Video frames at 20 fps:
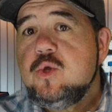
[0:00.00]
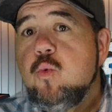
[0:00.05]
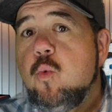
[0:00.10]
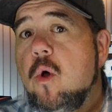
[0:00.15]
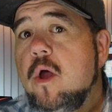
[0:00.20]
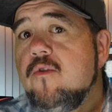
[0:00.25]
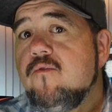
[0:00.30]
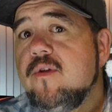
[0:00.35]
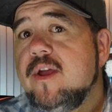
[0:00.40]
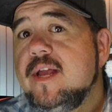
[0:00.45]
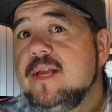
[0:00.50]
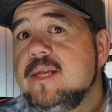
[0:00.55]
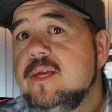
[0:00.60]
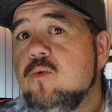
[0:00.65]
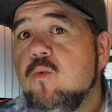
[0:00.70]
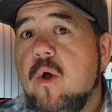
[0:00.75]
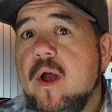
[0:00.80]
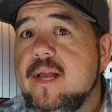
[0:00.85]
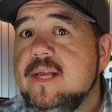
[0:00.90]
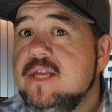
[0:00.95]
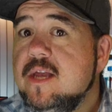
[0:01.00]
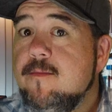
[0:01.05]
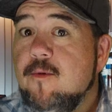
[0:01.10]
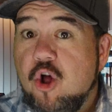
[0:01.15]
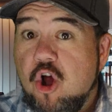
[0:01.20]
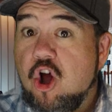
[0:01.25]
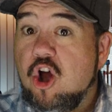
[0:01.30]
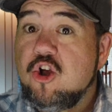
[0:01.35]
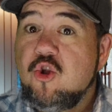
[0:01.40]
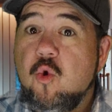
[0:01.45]
one reason why some
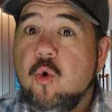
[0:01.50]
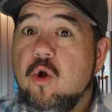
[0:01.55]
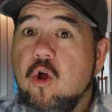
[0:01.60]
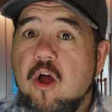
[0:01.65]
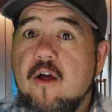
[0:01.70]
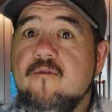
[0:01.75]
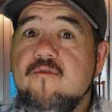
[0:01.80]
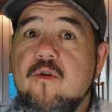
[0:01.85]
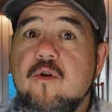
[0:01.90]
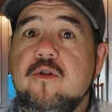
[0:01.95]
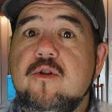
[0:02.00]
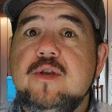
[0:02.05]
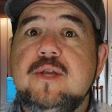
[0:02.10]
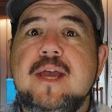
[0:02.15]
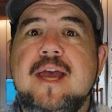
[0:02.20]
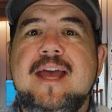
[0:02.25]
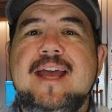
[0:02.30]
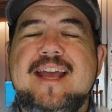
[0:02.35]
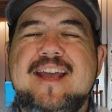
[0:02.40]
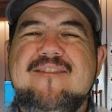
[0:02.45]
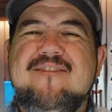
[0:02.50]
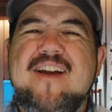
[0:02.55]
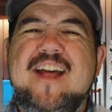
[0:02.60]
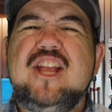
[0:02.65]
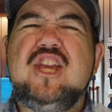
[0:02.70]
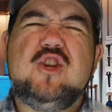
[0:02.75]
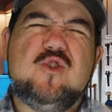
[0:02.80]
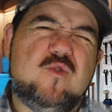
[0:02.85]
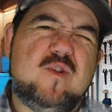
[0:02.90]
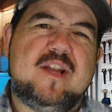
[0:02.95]
hardcore off-roaders
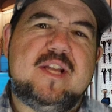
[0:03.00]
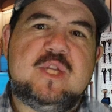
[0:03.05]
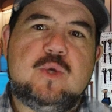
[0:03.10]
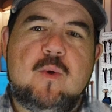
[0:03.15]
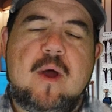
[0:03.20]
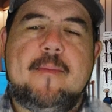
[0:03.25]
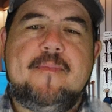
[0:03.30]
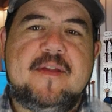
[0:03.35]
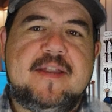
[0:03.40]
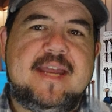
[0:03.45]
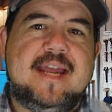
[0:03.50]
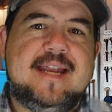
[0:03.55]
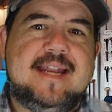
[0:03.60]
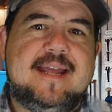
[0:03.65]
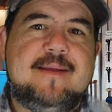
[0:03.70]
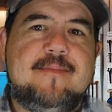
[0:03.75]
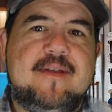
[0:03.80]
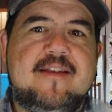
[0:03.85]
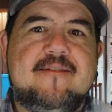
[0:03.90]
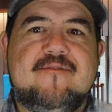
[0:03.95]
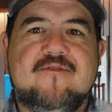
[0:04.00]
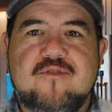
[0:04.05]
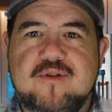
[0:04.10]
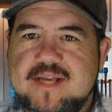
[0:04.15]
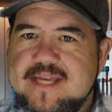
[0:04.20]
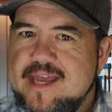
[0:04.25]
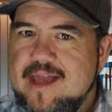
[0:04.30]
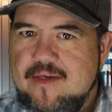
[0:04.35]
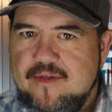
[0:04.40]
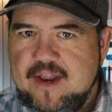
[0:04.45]
eventually swap the TTB for a
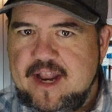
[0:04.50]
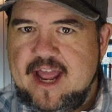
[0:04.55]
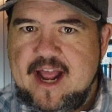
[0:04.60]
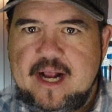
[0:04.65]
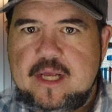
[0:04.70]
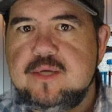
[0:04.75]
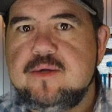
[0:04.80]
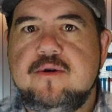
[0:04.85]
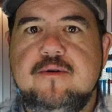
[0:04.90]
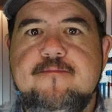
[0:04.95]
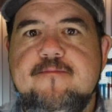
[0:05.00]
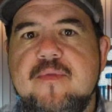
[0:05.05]
solid axle.